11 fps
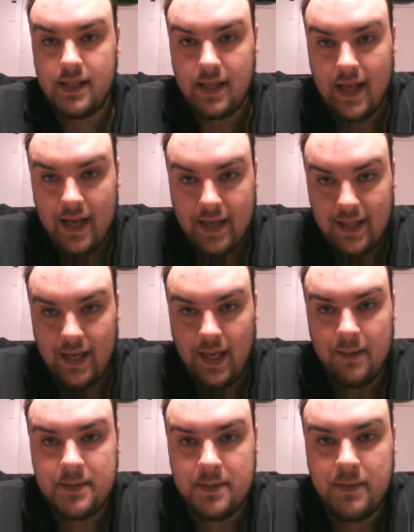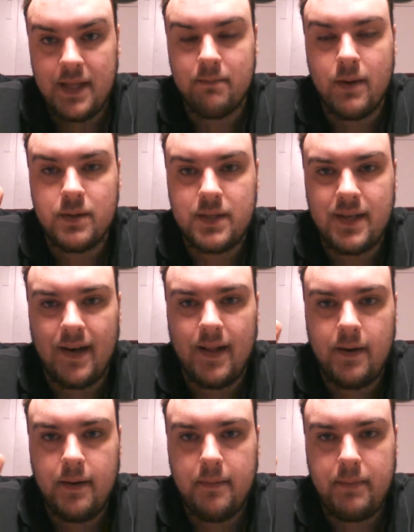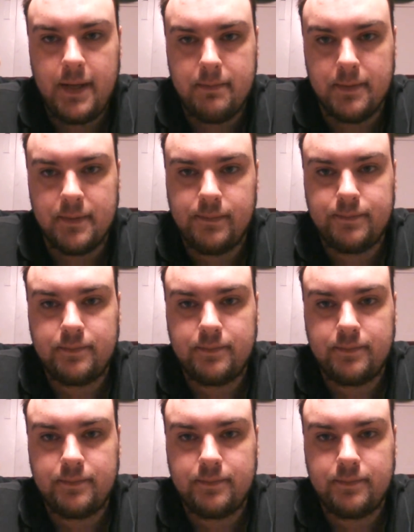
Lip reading: that claim to be the most tolerant people.